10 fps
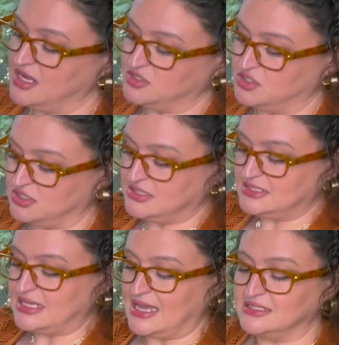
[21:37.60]
I should
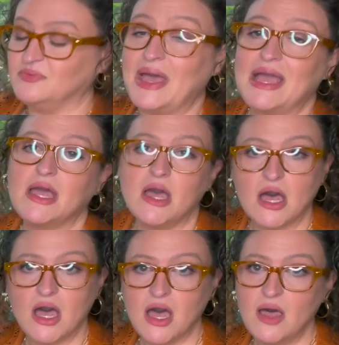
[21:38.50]
size back
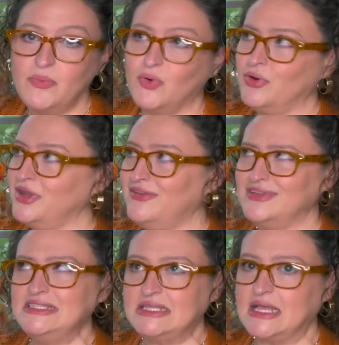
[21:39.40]
up or
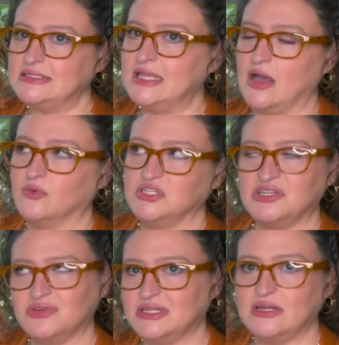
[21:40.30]
even size down, which I
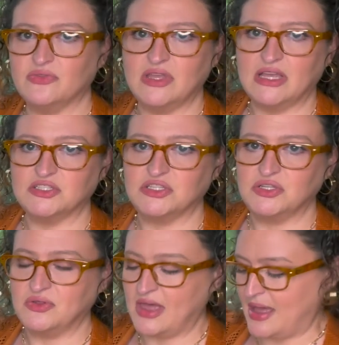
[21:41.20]
really don't think I should
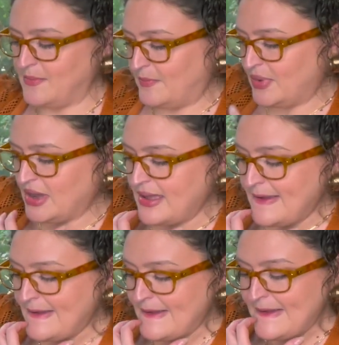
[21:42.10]
do that, but
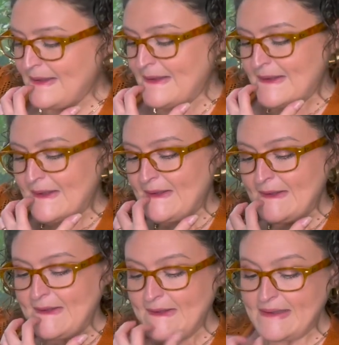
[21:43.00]

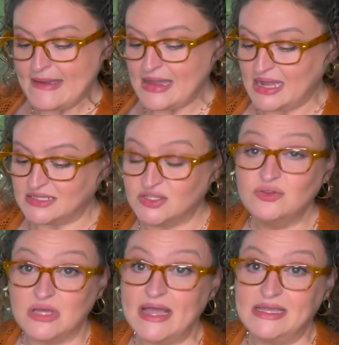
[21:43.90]
I do
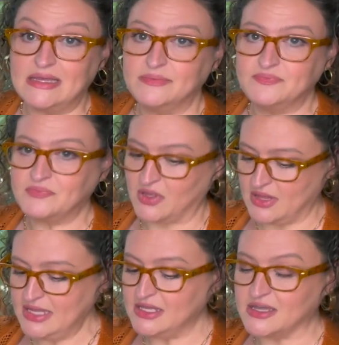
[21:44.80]
like it. I
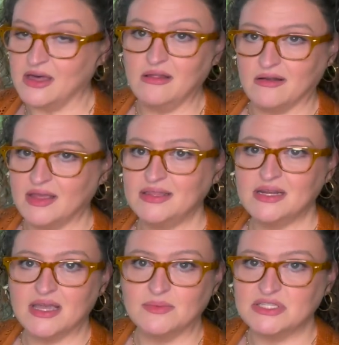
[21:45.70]
like the color. I like that
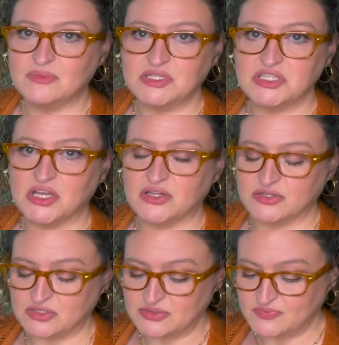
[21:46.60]
it comes in a bunch of
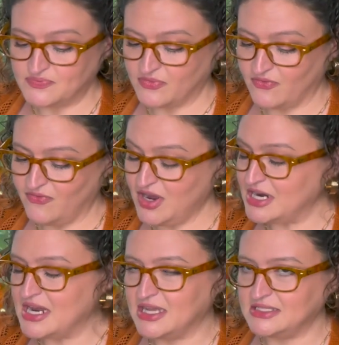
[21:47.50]
colors.
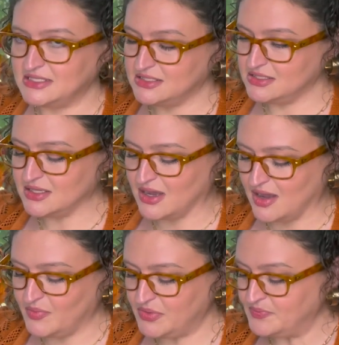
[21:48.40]
Very nice top.